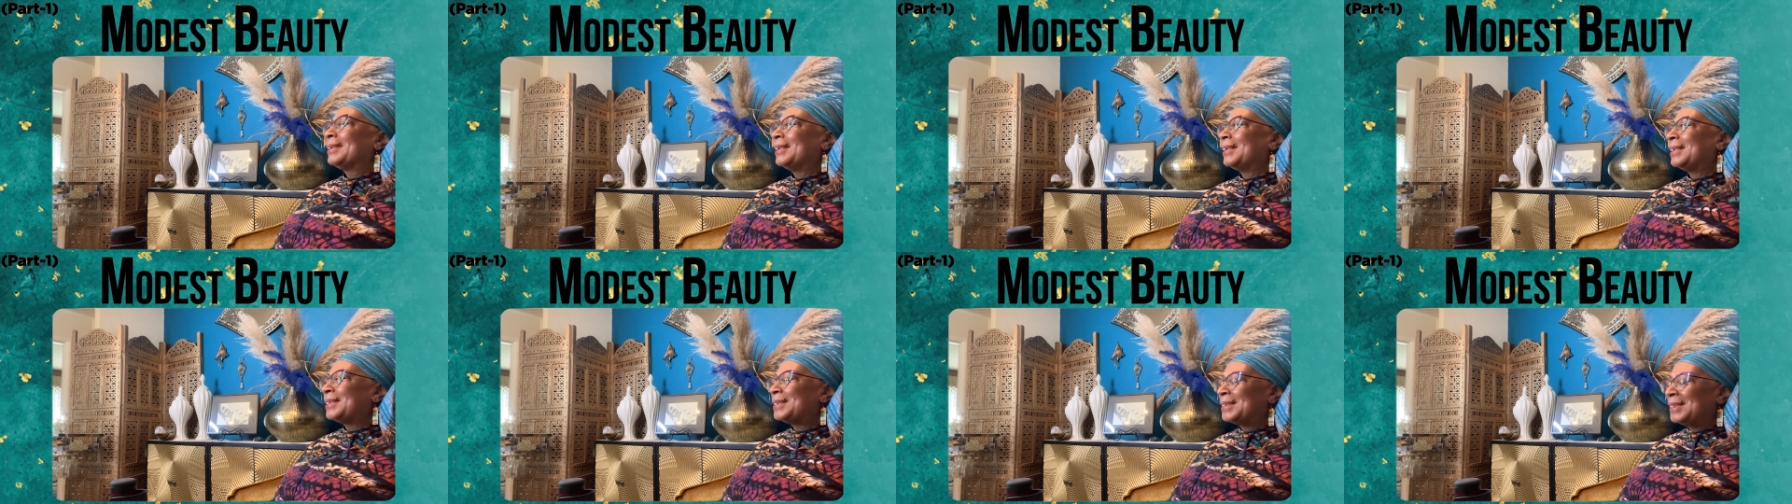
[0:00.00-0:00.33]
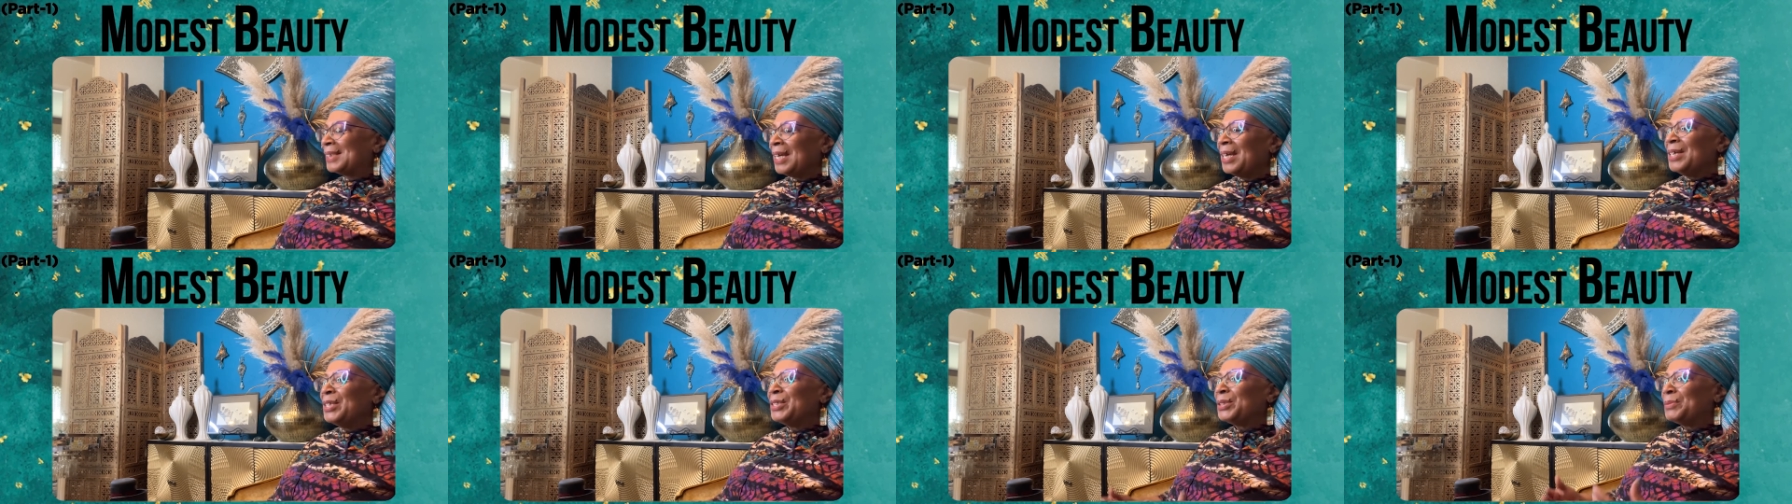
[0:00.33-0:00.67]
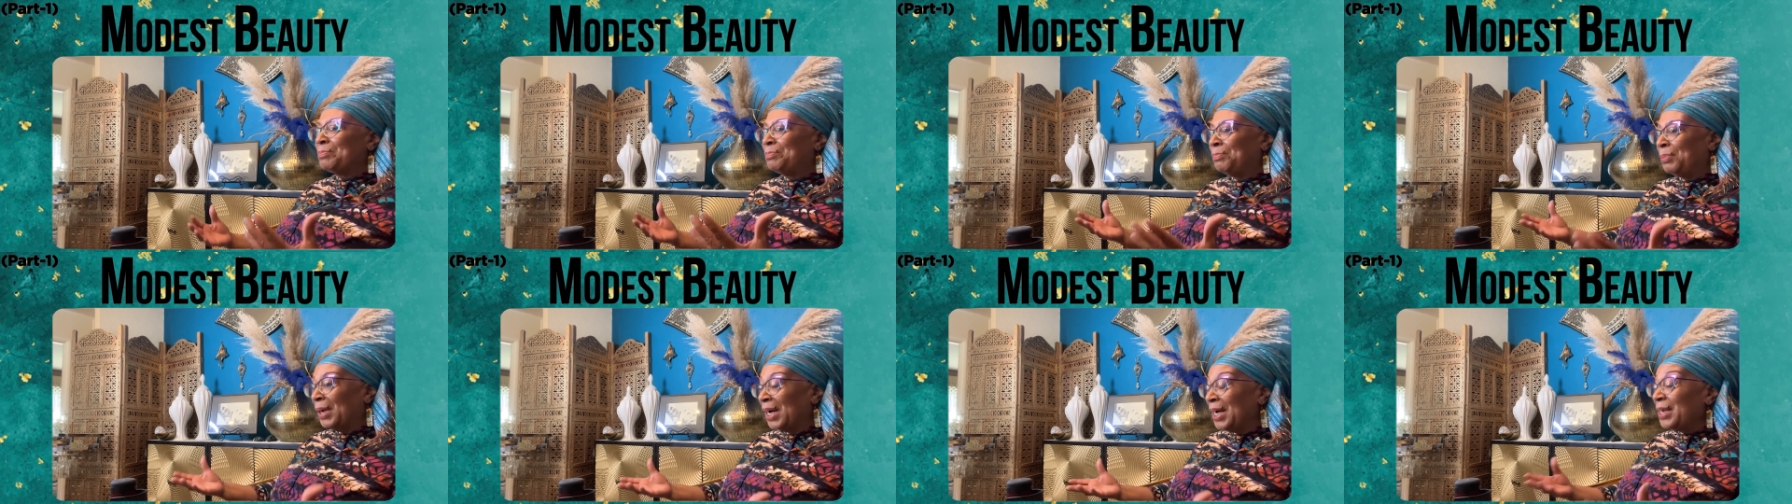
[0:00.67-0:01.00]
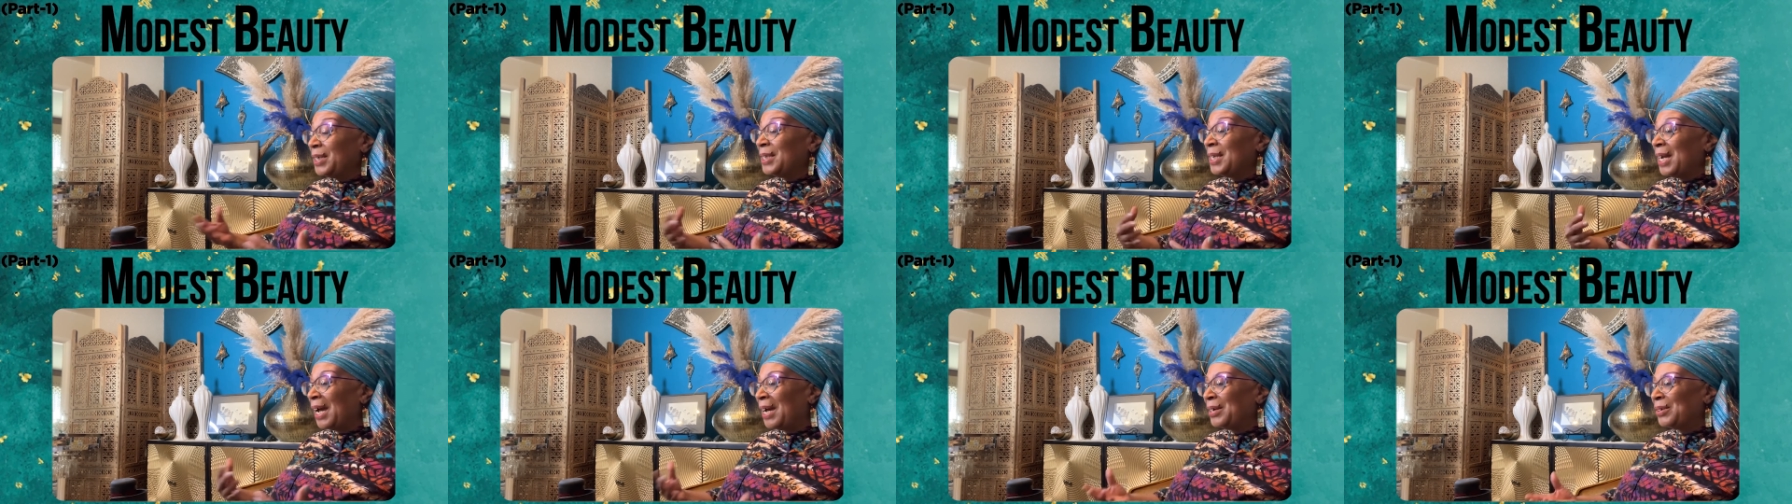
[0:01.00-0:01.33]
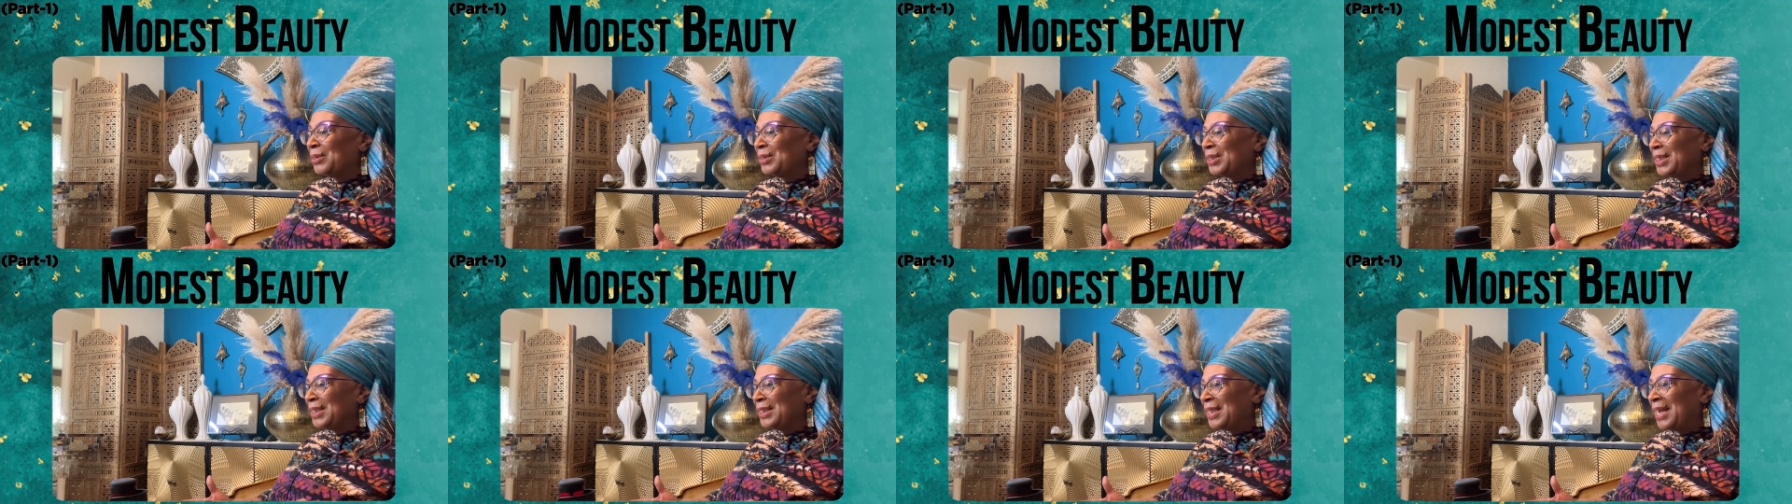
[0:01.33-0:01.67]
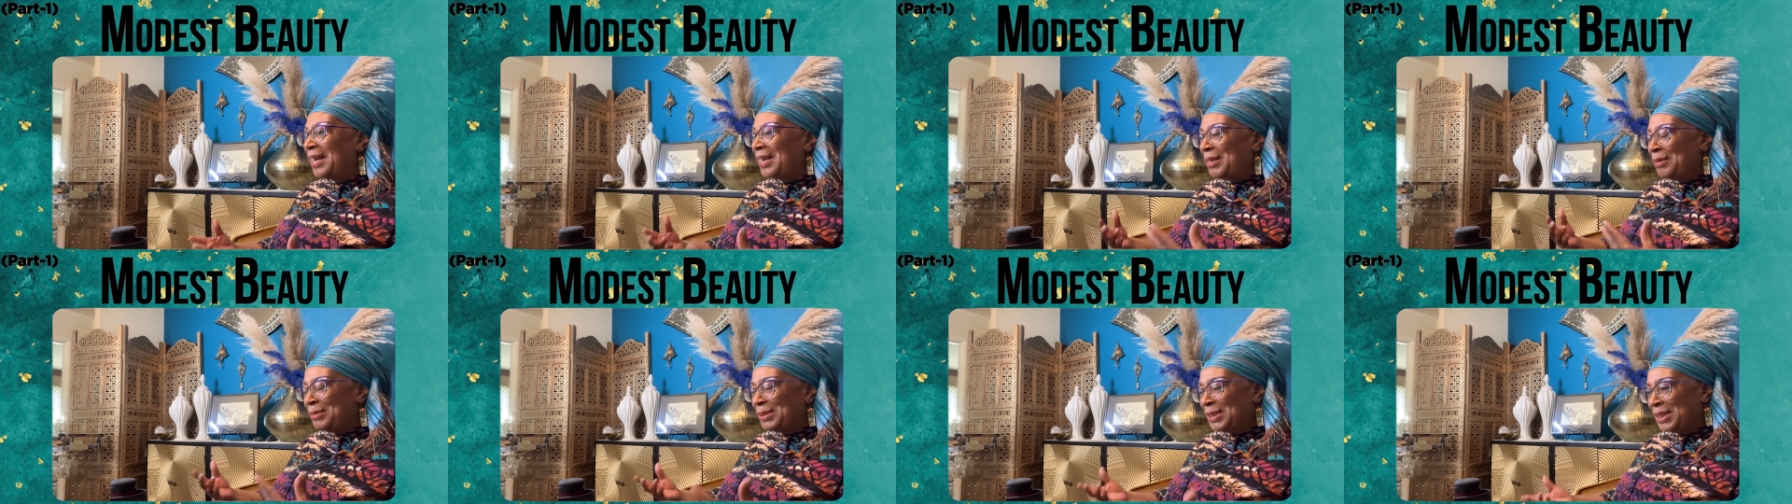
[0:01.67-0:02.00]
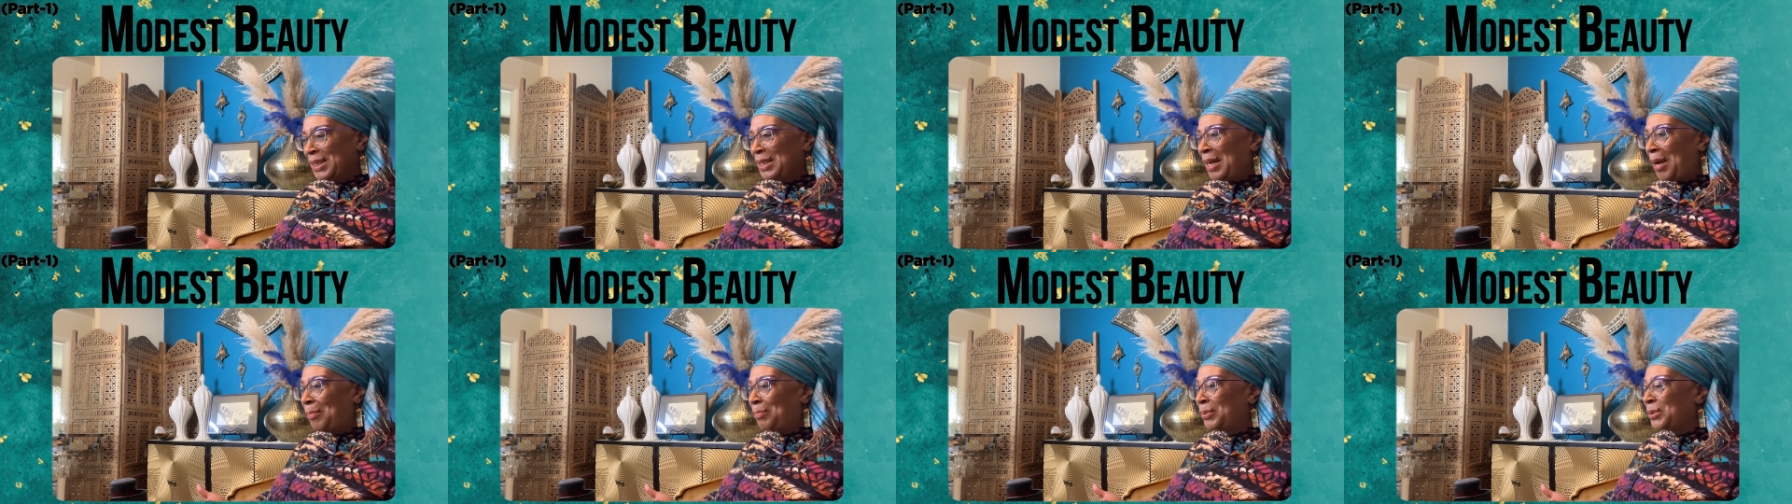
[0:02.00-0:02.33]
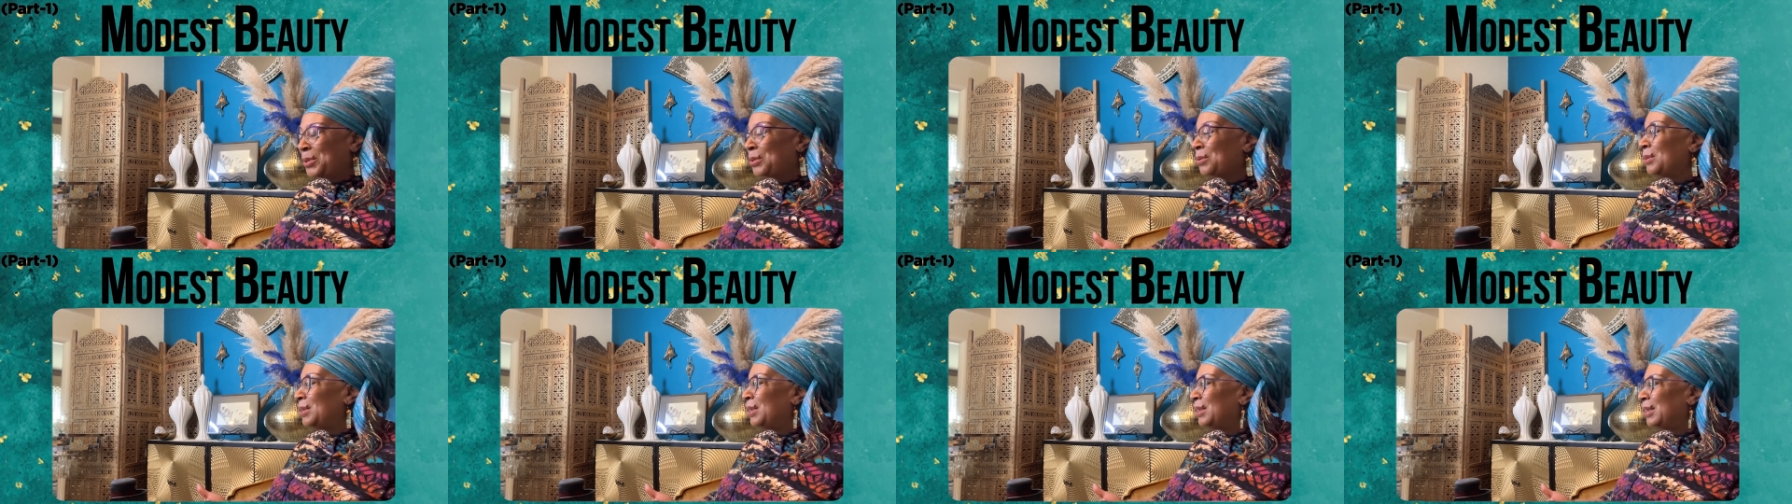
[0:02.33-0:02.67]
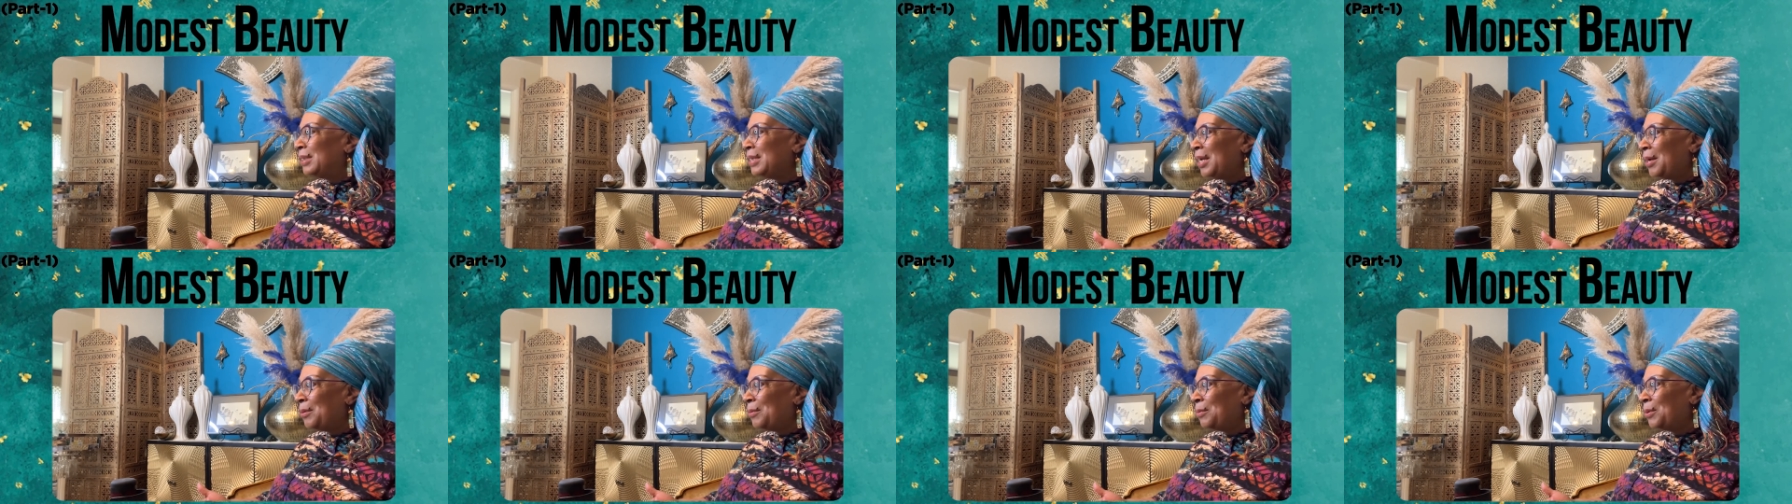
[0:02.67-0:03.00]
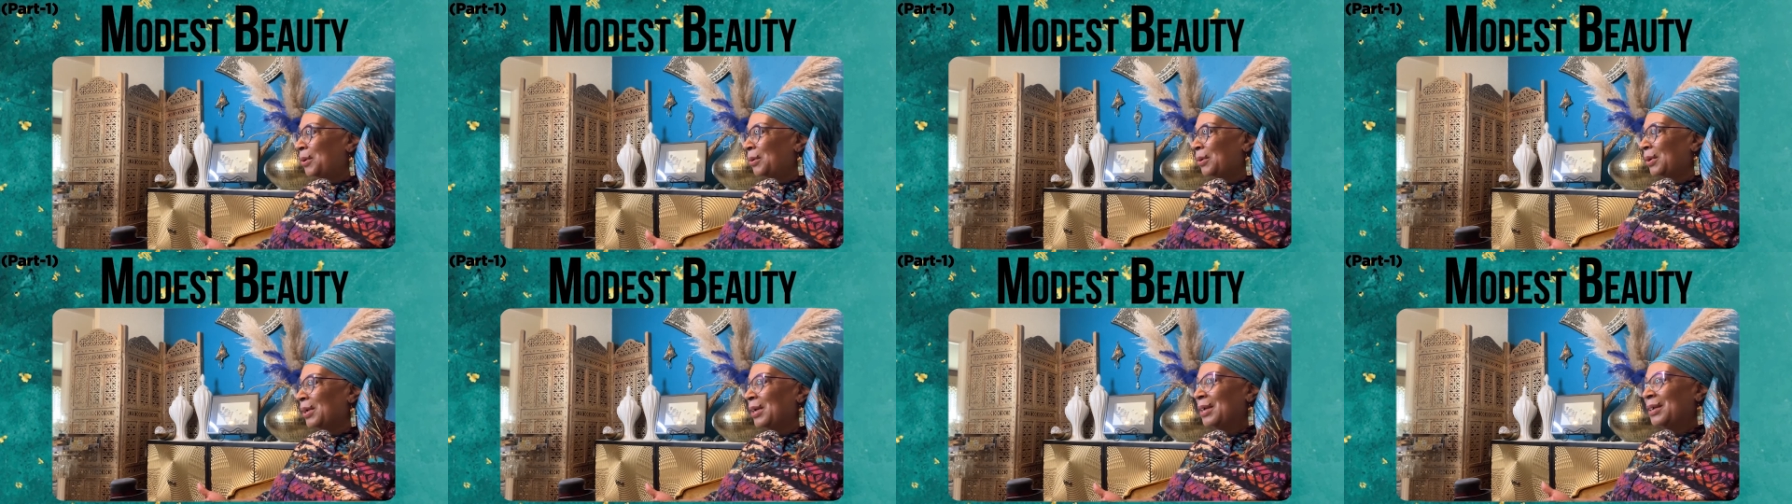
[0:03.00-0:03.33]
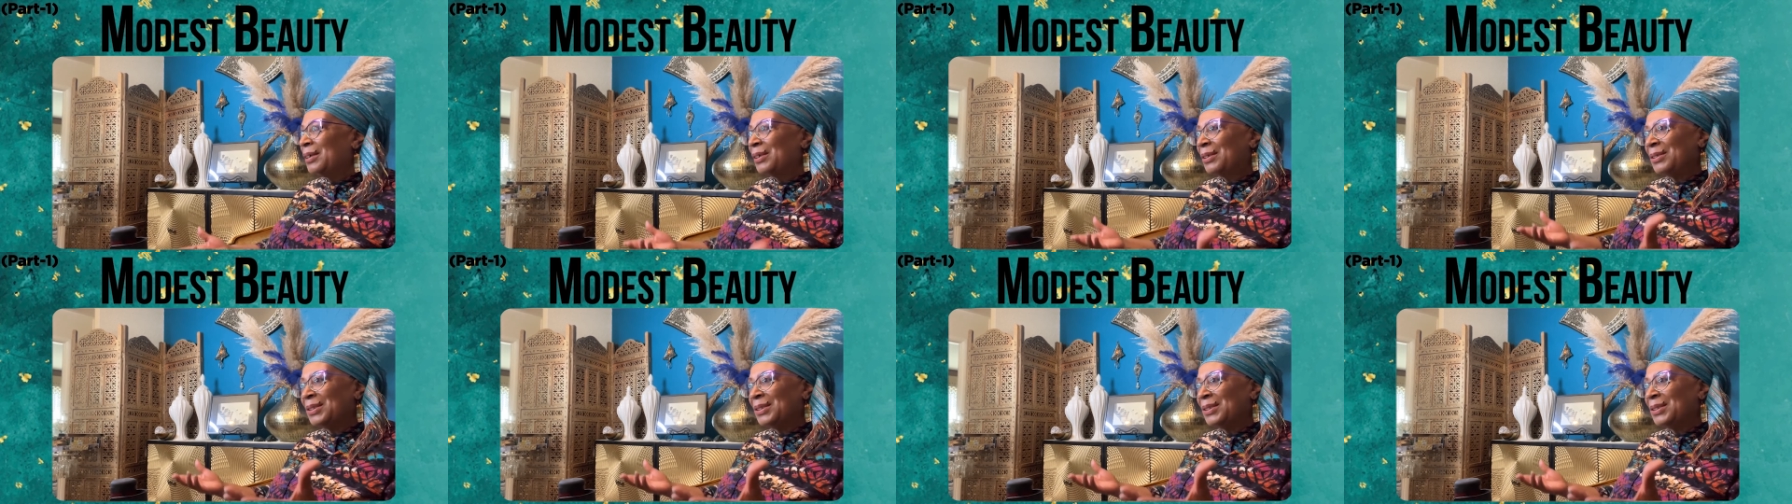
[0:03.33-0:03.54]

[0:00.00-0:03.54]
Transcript: That's, but not only that, it was an opportunity network mm-hmm.